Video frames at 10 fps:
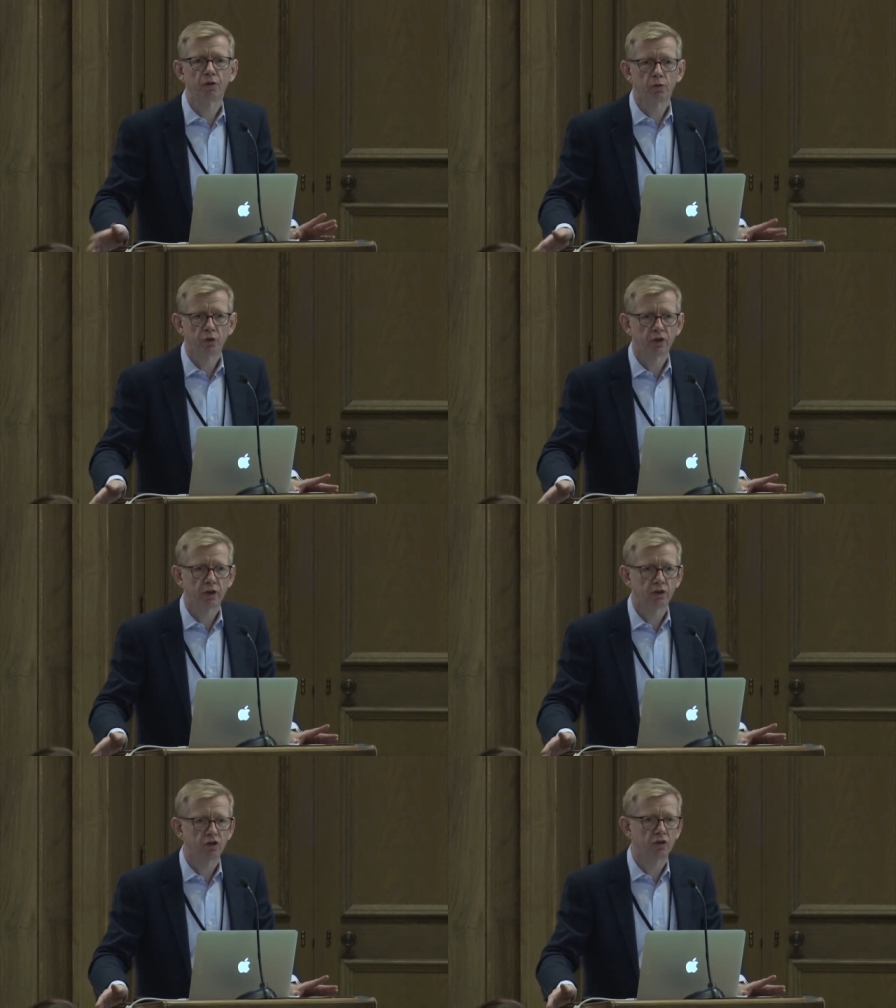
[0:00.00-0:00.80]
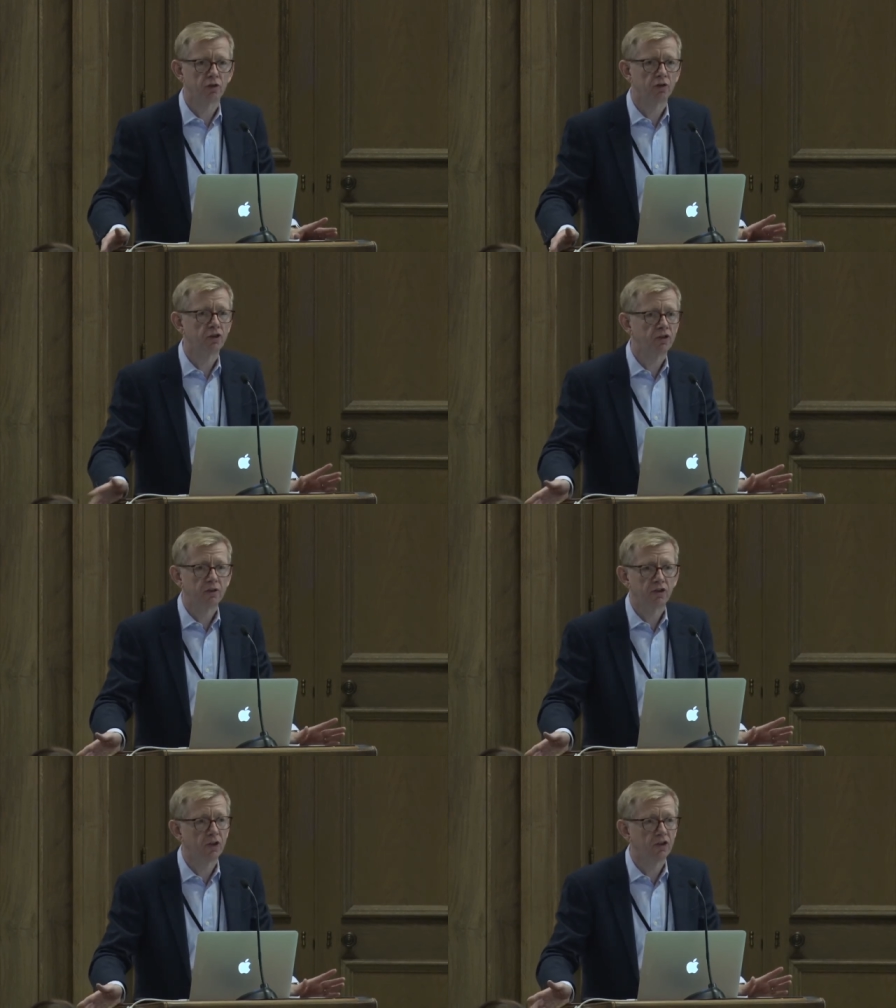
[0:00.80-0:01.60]
for researchers,
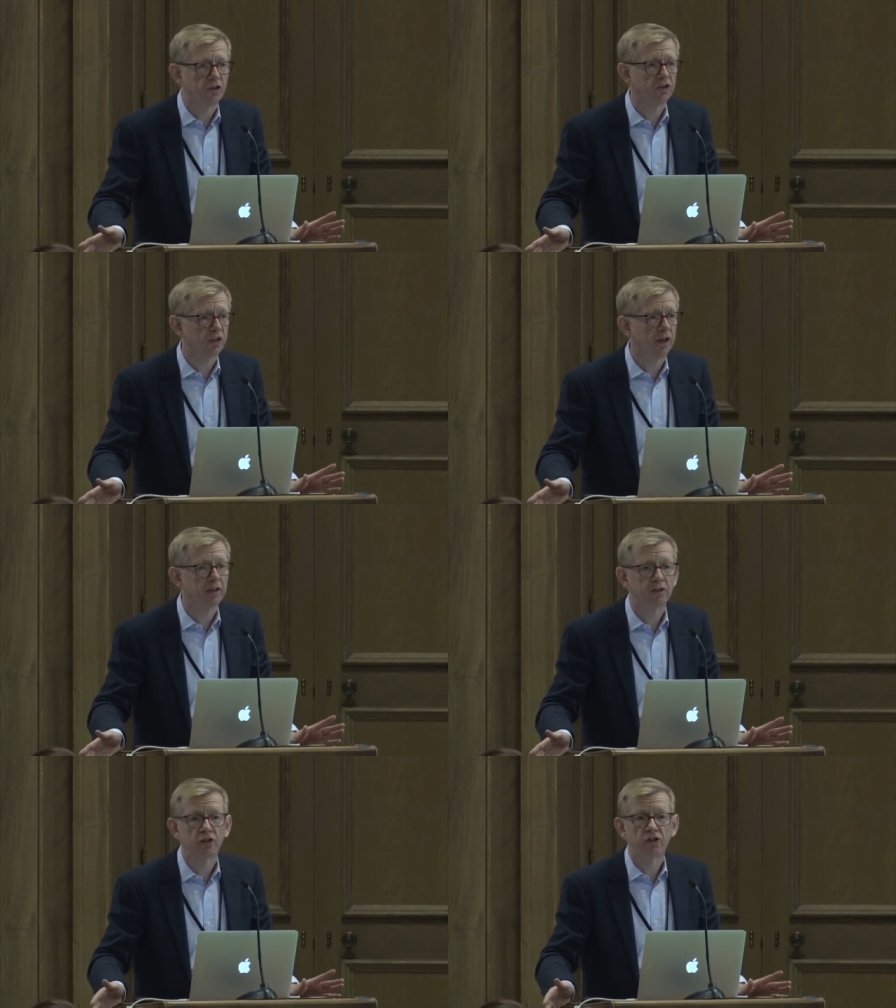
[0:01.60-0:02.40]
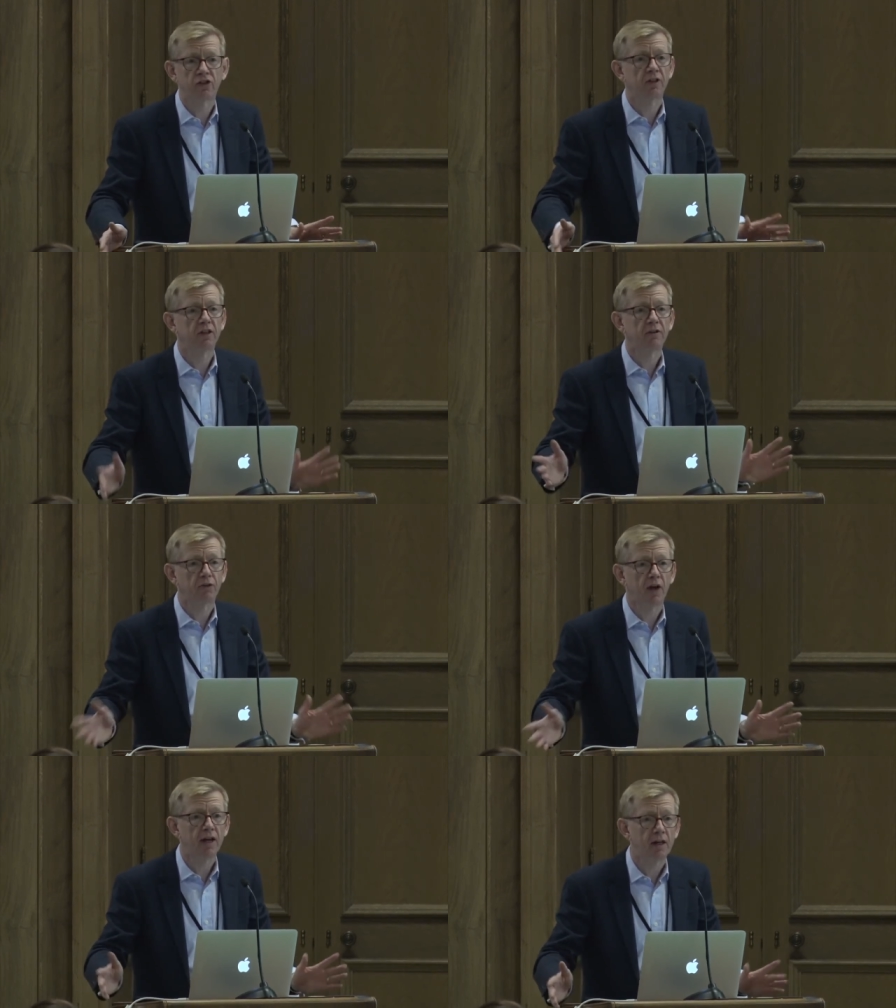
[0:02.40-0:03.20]
citizen scientists, indeed
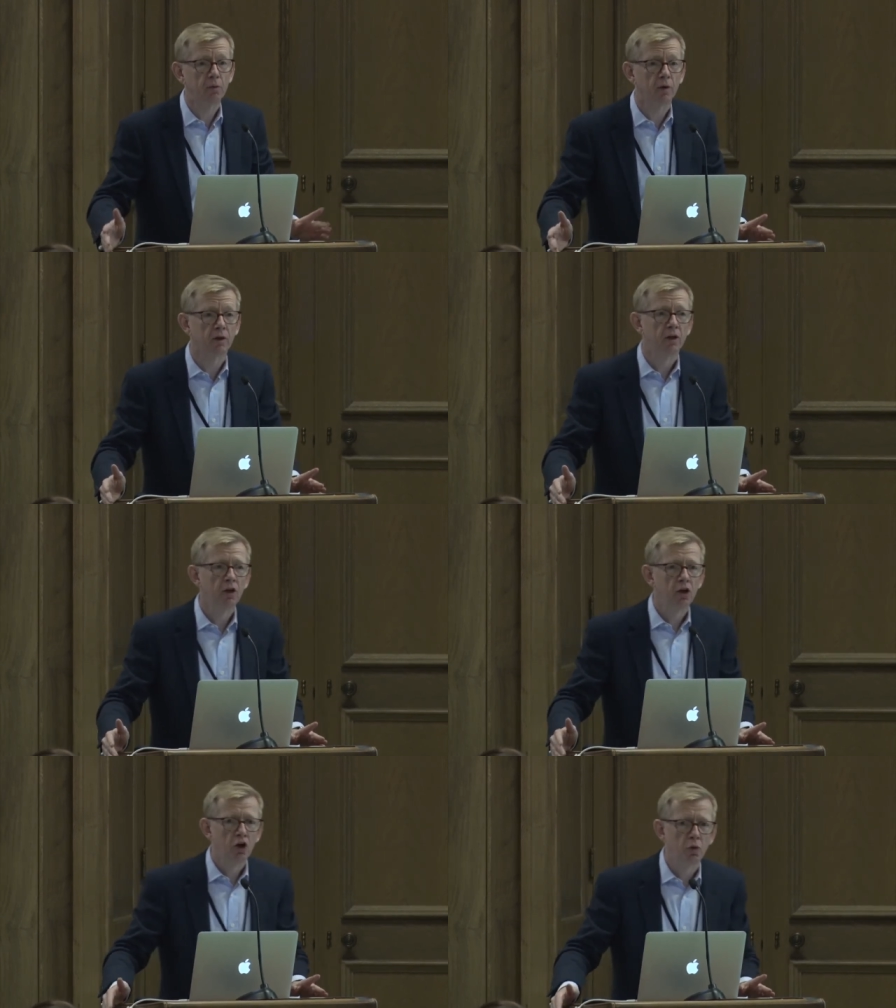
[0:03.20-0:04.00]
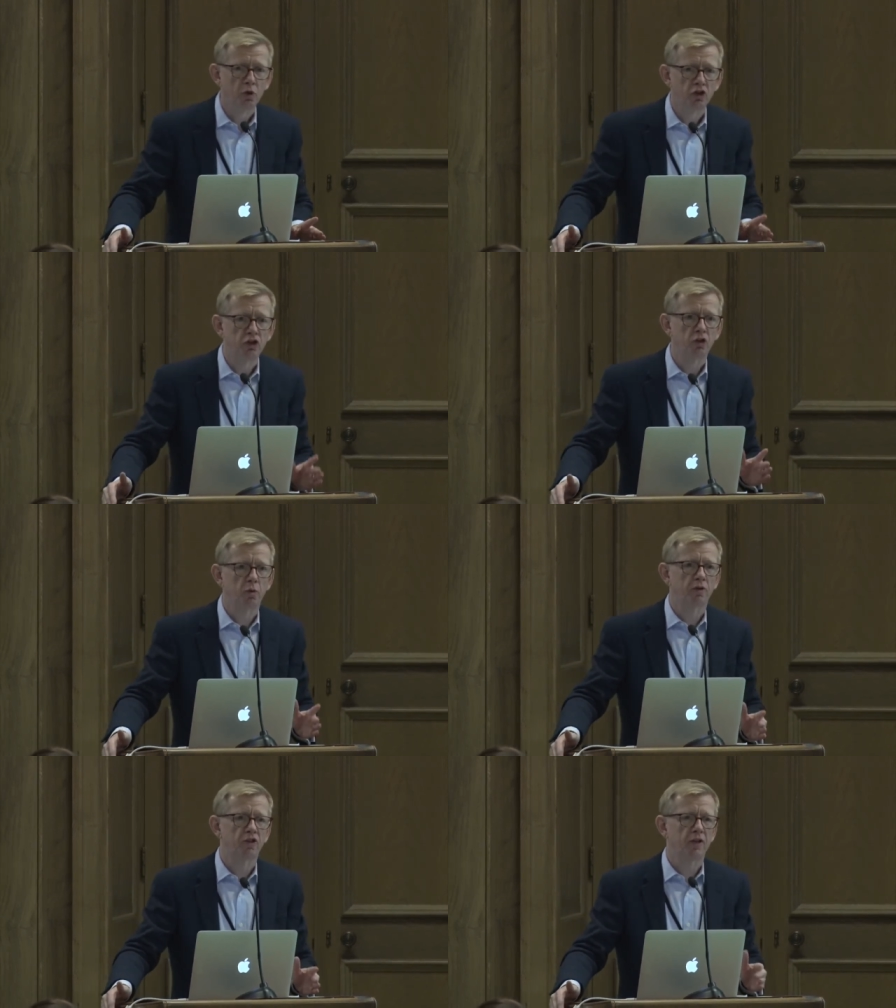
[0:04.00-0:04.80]
for anyone who wishes to
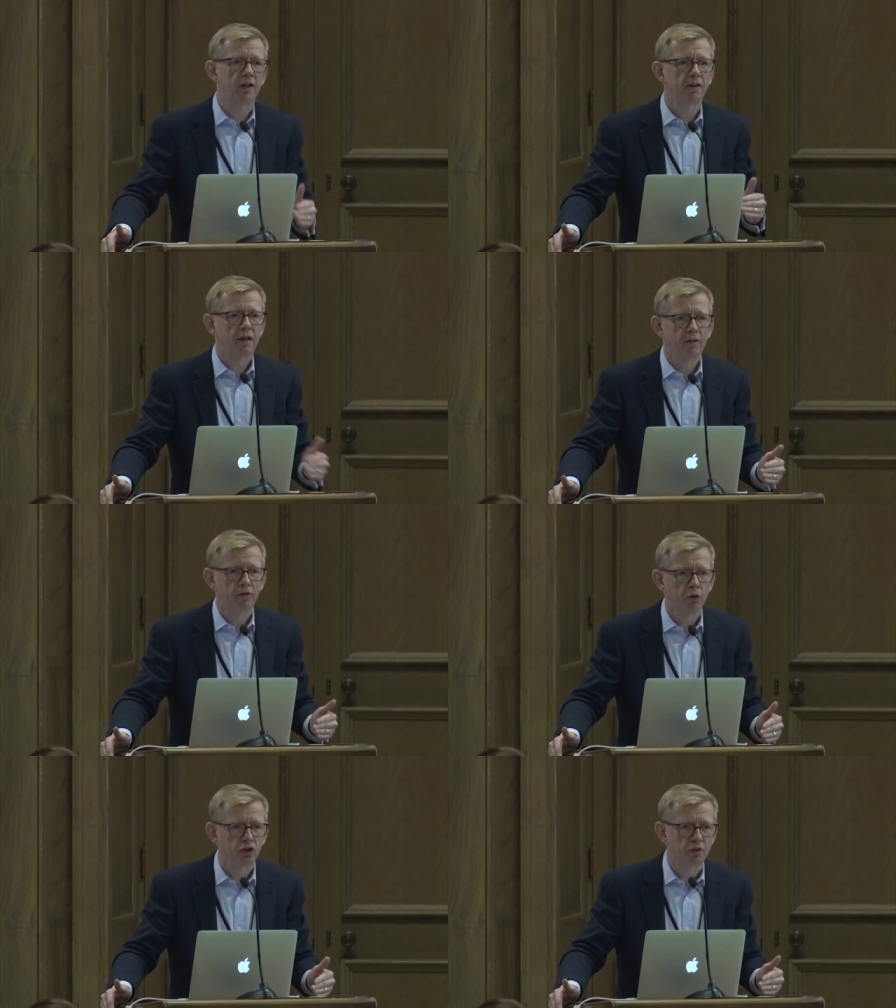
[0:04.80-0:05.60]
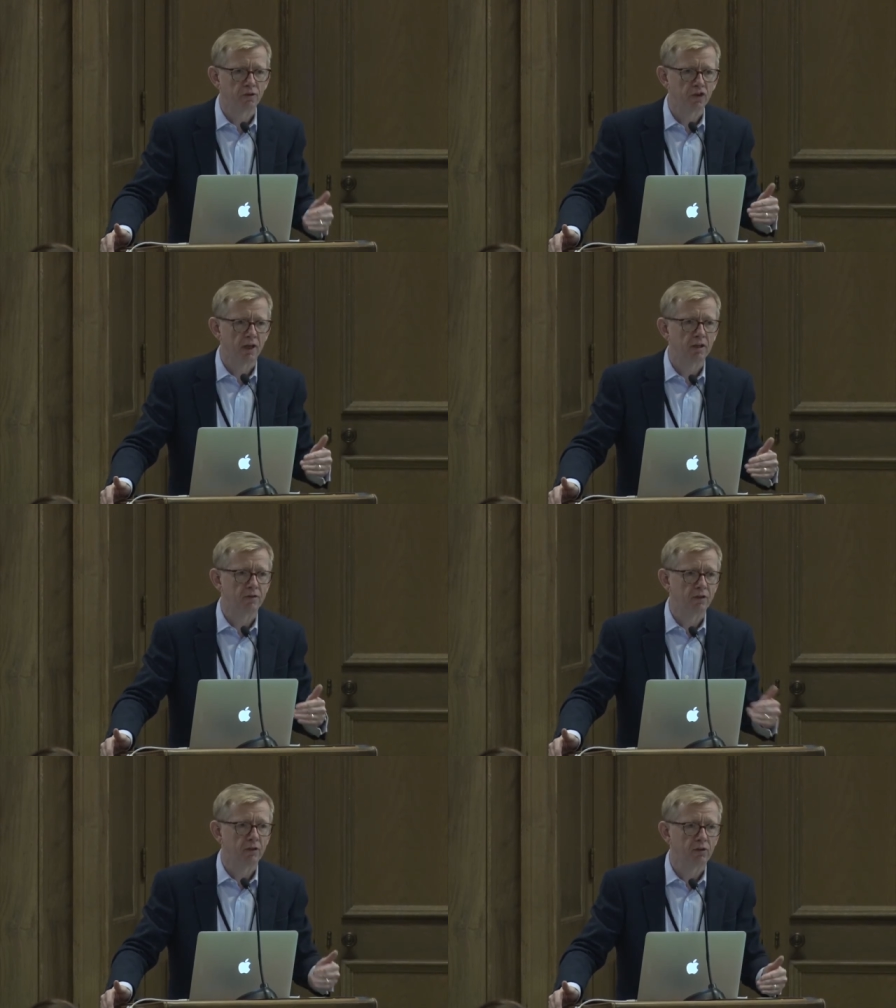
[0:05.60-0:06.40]
understand the evolution of
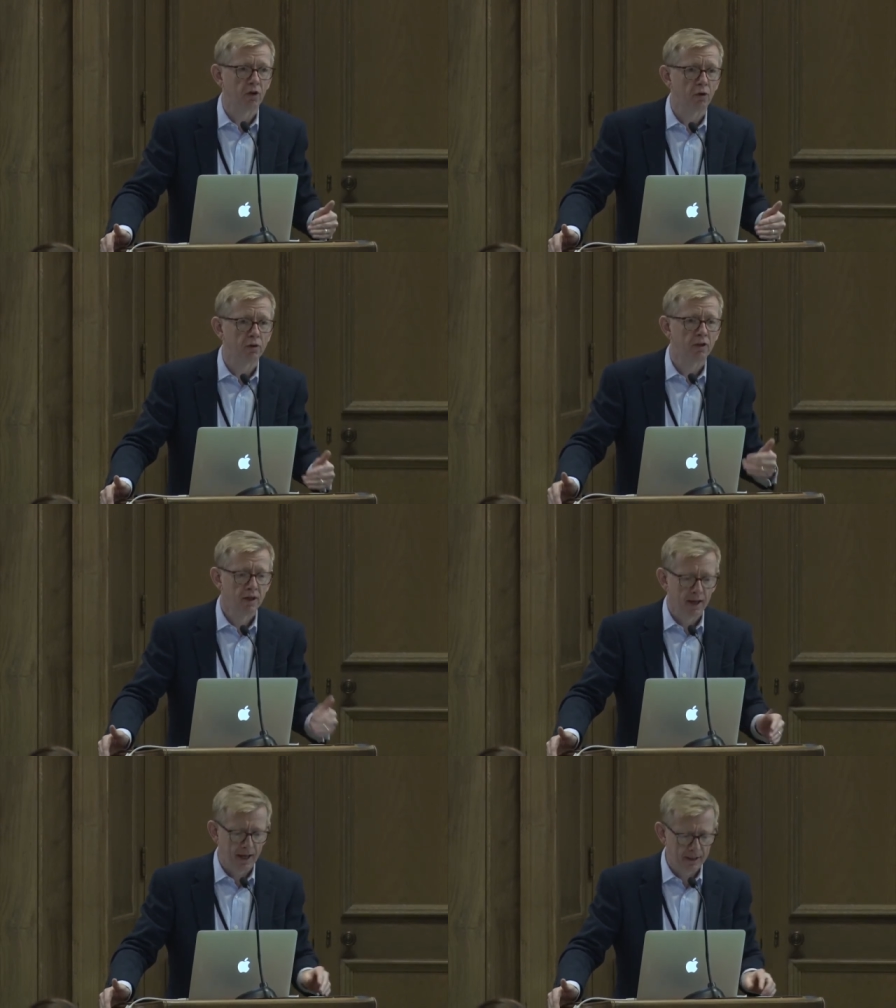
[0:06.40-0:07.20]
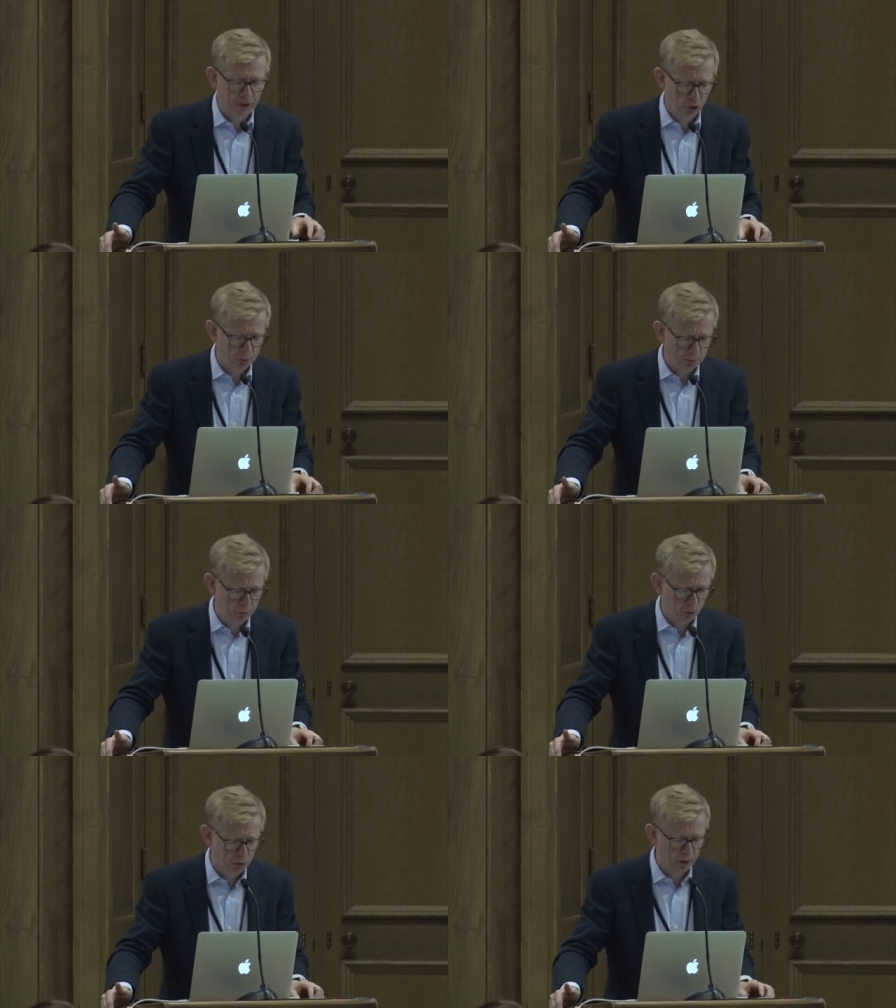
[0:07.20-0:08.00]
scientific thought and human
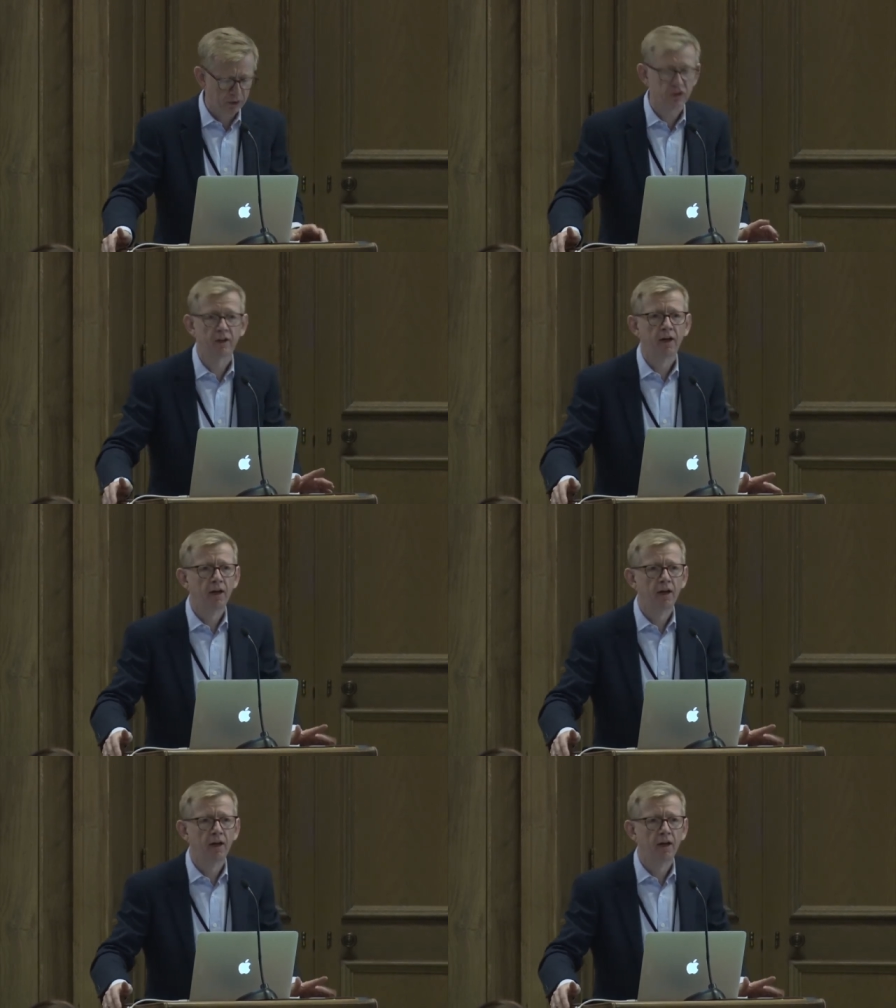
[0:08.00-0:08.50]
progress.